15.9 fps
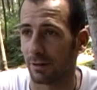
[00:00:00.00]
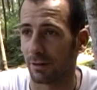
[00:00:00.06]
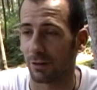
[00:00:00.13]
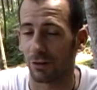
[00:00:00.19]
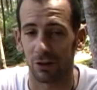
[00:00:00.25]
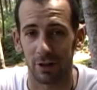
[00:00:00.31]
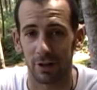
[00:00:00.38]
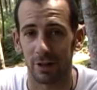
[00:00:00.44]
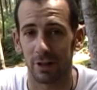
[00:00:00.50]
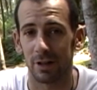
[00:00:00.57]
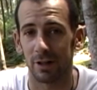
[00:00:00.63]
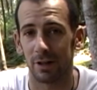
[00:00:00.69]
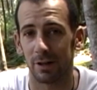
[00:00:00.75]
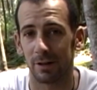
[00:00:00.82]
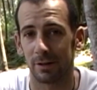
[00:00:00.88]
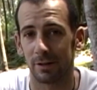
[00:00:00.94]

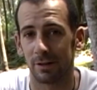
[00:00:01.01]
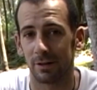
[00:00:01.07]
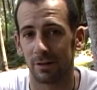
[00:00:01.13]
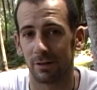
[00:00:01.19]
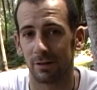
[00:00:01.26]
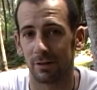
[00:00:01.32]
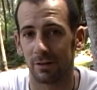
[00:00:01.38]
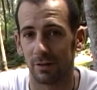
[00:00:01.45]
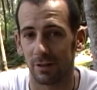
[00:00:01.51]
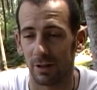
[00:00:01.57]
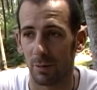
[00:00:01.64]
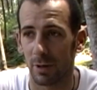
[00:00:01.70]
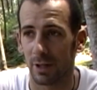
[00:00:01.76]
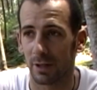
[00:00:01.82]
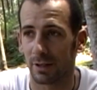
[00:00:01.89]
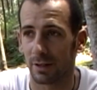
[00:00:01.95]
China,
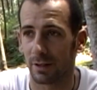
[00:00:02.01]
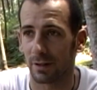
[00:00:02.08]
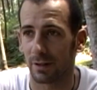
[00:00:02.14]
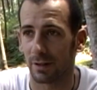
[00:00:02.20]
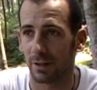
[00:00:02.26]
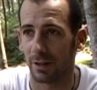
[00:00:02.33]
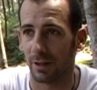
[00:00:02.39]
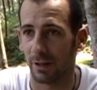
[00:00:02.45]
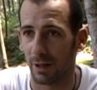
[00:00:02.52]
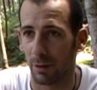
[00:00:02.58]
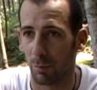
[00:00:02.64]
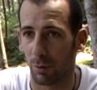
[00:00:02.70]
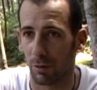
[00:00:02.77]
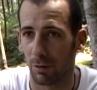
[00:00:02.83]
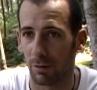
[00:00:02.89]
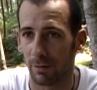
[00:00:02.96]
Tibet, and
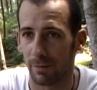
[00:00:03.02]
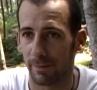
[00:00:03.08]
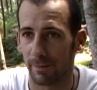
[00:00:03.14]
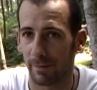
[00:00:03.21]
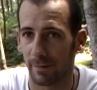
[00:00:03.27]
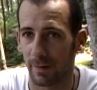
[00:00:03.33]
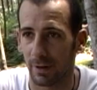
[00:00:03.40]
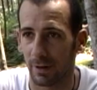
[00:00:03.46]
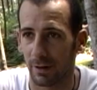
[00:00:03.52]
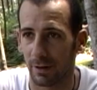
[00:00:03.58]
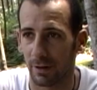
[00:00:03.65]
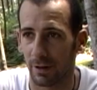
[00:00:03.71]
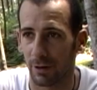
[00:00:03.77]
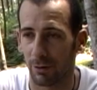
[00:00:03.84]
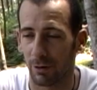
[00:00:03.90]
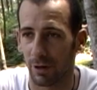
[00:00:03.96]
Nepal. And
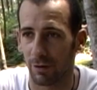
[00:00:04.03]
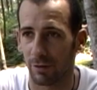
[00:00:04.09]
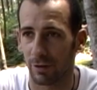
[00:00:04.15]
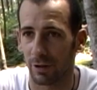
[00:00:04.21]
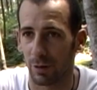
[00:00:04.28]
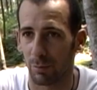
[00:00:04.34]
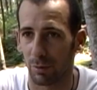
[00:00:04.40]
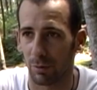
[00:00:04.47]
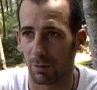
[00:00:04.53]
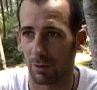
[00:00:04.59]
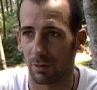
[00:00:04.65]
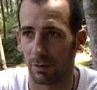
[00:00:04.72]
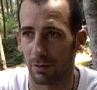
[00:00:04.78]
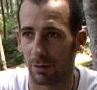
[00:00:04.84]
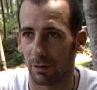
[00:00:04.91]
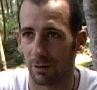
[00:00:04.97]
I arrived in Nepal,
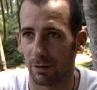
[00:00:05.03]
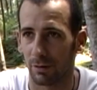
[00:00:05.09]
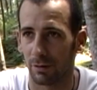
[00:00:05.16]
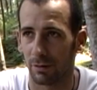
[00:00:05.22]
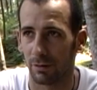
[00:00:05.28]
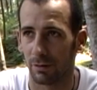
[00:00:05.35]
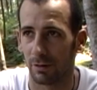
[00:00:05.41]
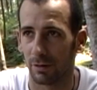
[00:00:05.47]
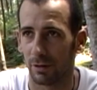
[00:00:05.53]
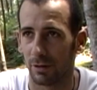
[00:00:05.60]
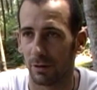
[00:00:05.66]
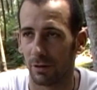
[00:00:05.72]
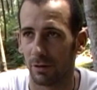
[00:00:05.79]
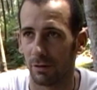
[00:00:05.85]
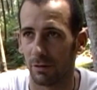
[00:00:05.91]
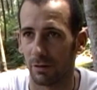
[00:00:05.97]

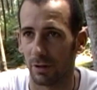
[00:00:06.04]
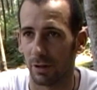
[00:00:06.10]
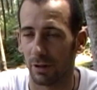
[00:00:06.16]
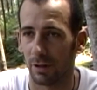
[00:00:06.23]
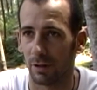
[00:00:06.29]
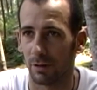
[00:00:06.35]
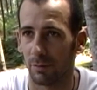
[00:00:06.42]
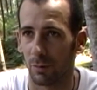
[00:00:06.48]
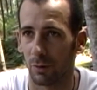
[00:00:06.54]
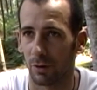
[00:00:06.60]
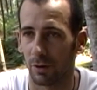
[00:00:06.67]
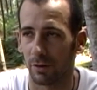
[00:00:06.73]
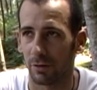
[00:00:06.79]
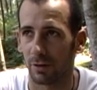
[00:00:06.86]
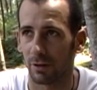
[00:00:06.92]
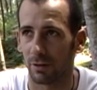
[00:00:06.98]
more or
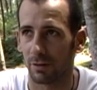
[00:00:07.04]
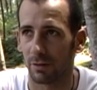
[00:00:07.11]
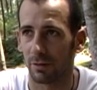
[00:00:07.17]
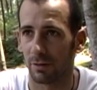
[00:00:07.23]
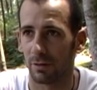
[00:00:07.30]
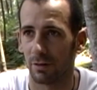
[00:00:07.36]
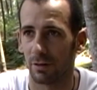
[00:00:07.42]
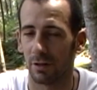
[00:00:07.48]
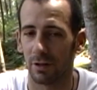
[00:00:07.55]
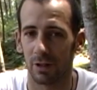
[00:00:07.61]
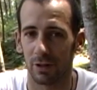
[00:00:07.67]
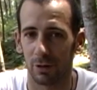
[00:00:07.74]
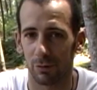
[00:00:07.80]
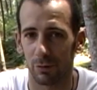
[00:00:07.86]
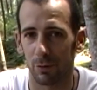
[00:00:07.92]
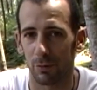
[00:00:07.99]
less at the
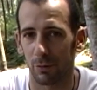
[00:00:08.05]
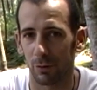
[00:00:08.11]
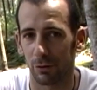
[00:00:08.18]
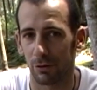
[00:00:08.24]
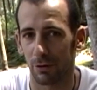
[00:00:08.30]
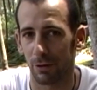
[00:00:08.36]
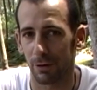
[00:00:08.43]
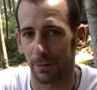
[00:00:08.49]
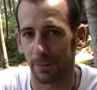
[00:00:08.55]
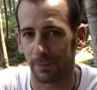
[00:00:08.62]
end of the first year.